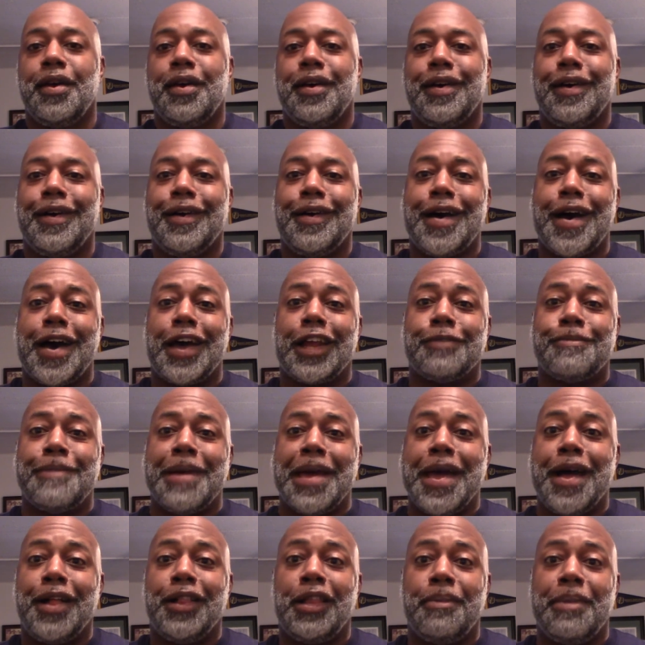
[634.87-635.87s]
out of
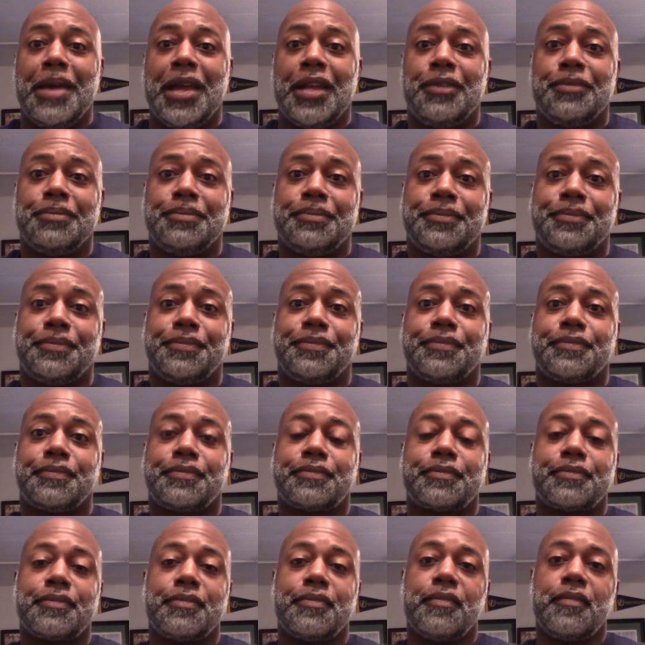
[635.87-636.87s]
my element,
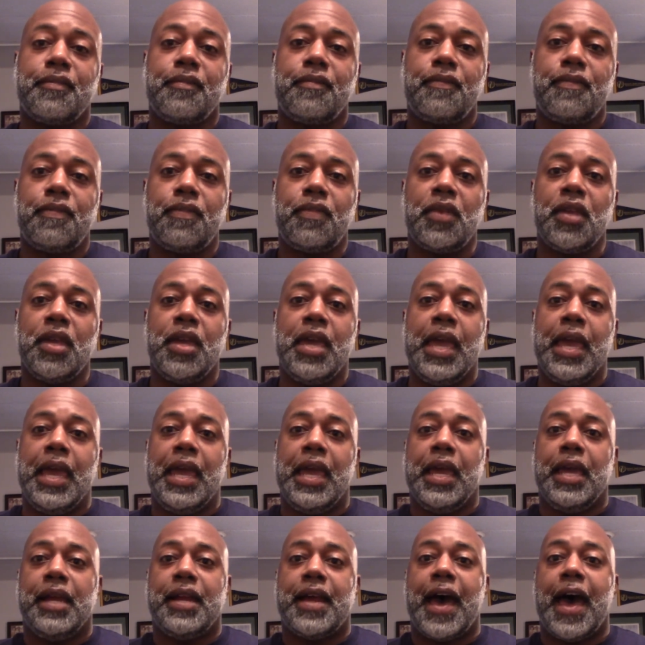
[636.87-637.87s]

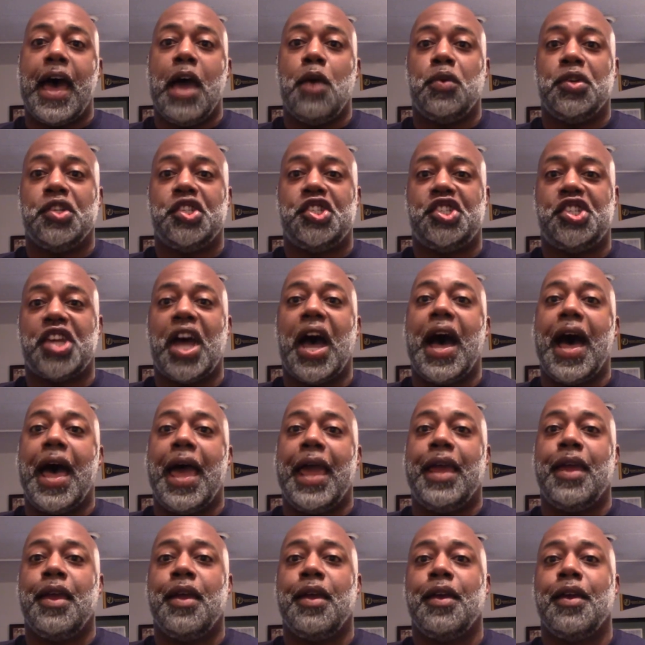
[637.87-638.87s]
and I was
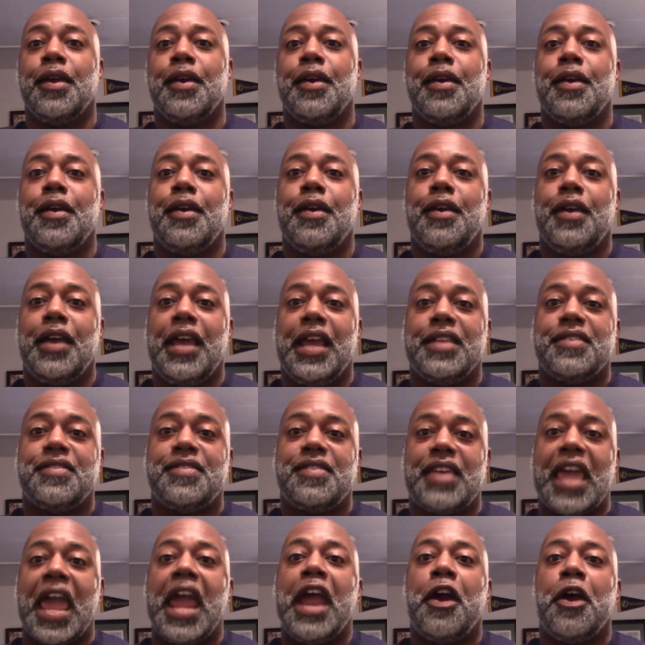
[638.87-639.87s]
shy and
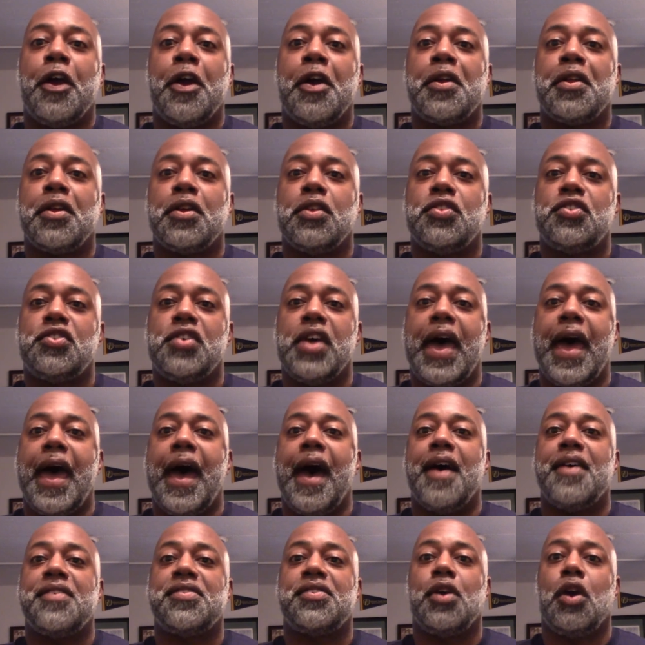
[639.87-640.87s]
scared to
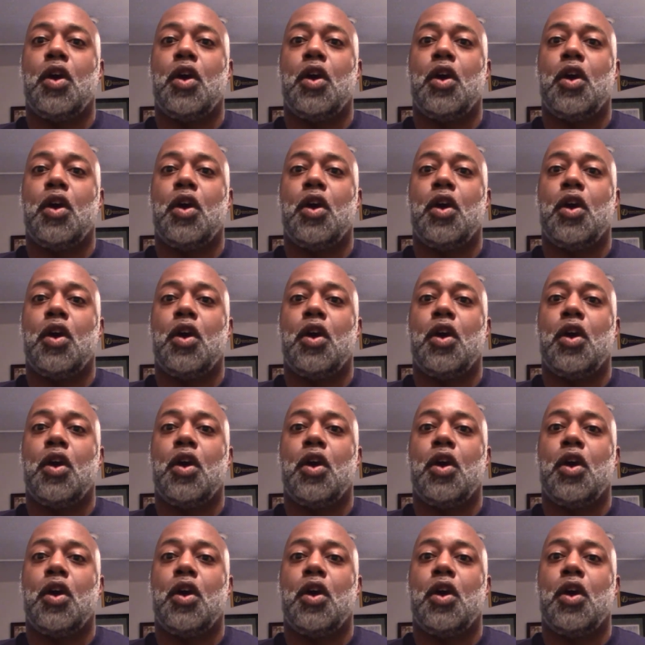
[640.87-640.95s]
ask